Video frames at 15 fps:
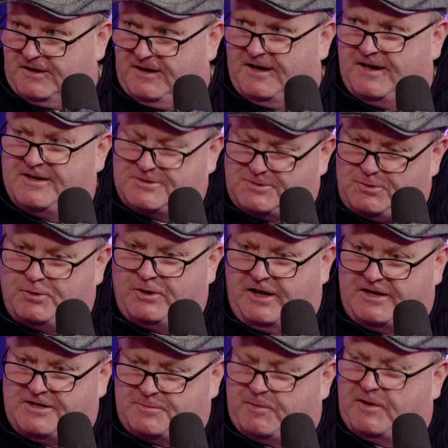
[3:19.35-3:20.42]
And it's no
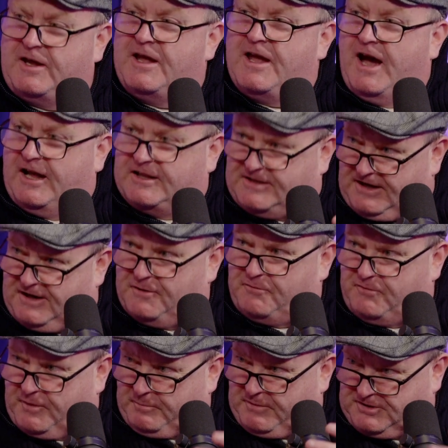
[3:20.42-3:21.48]
nice, but I do it
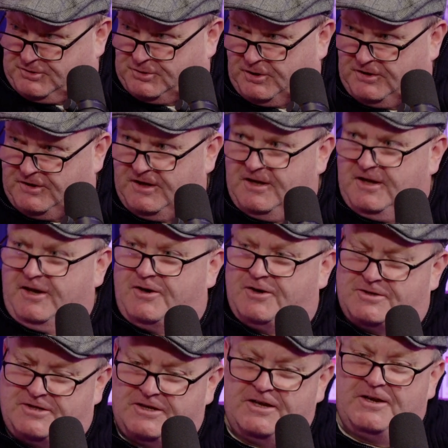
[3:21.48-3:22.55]
for my son,
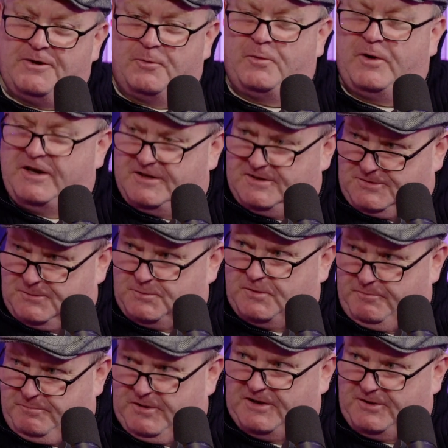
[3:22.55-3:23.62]
because once
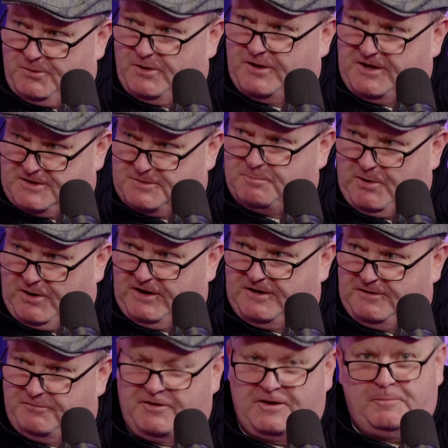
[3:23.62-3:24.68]
we've made all this
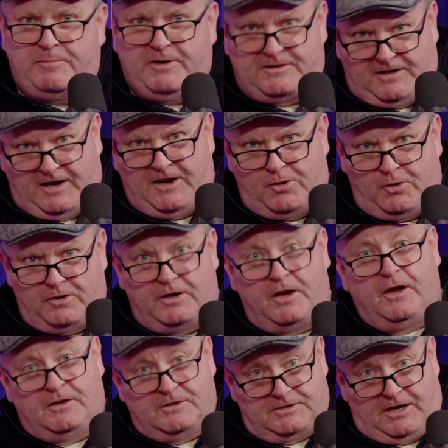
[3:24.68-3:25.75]
money for the Patreon,
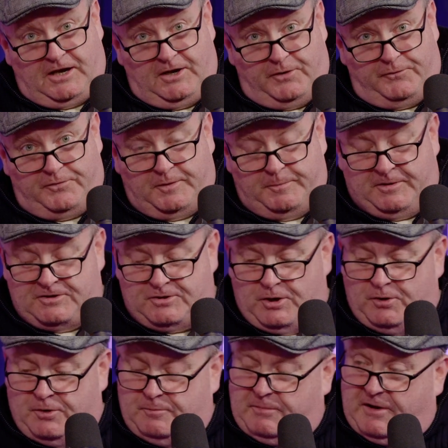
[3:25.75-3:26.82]
sign up for the
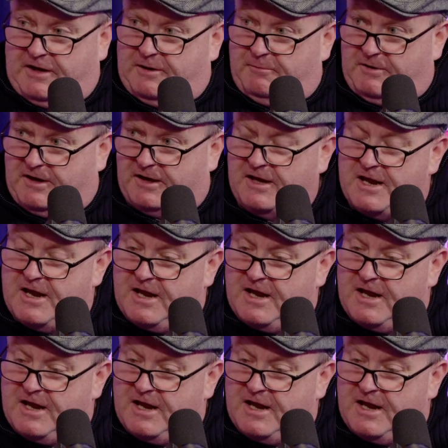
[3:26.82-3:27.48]
Patreon, by the way,